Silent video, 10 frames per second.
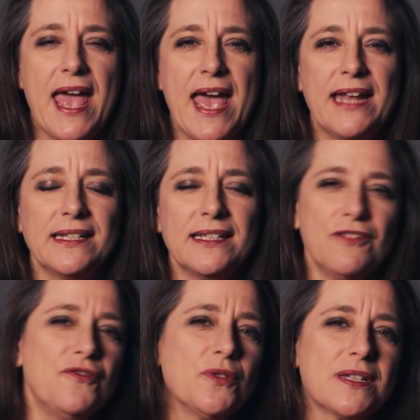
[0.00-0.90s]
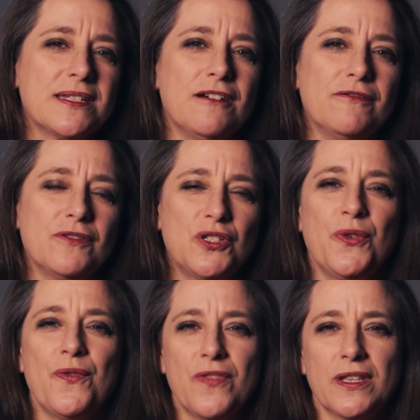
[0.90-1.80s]
and give yourself
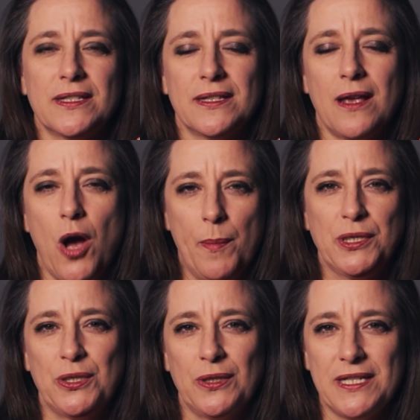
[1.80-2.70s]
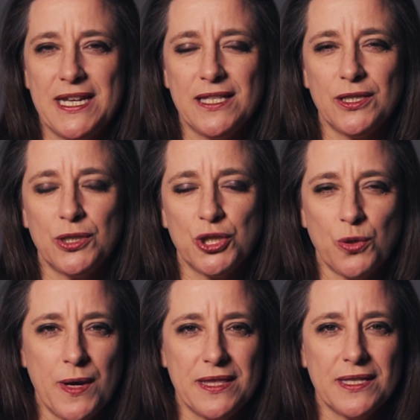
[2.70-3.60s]
to this opportunity, this
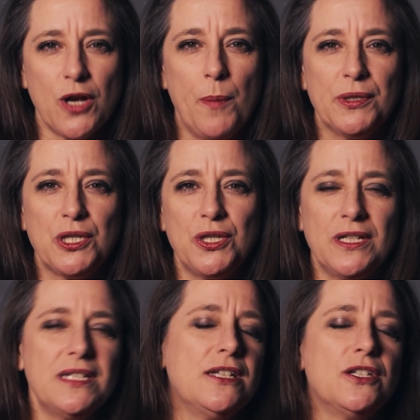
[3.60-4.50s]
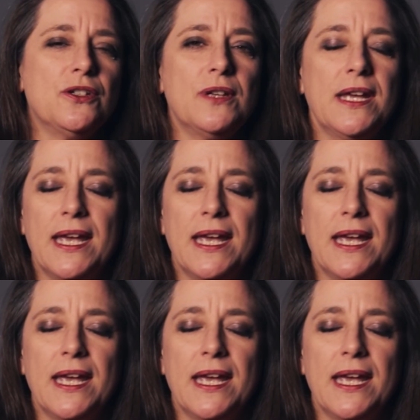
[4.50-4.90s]
joy, this opportunity to